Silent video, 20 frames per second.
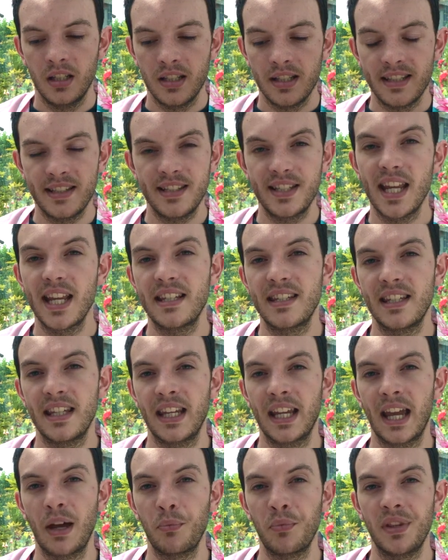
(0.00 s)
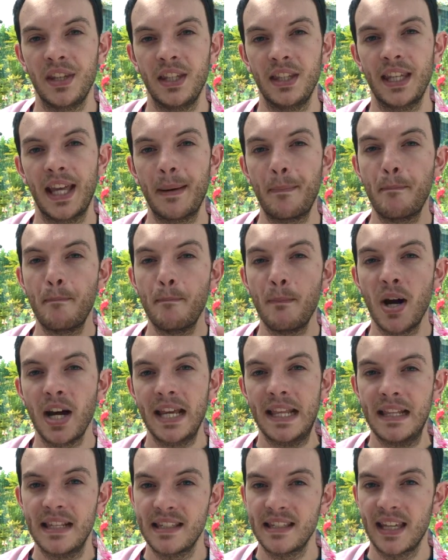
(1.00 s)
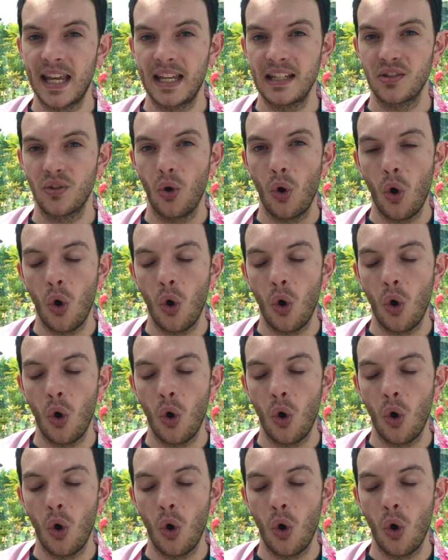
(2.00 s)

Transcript: setting and within that mindset